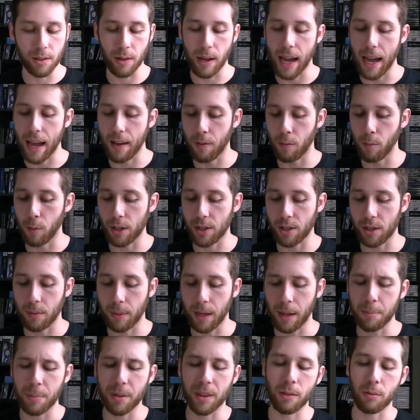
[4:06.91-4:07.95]
so I haven't watched them
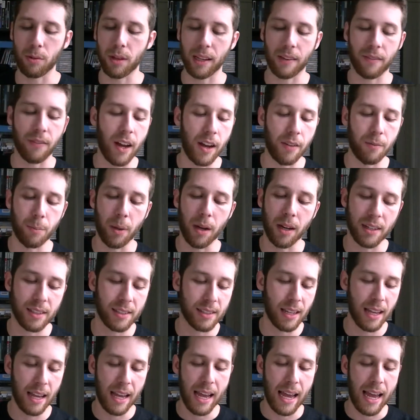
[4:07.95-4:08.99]
yet, but they were like
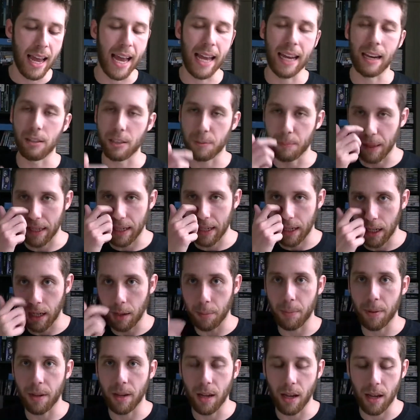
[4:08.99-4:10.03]
$5, and I was picking
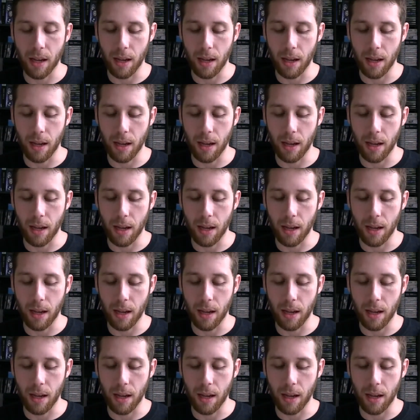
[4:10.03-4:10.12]
up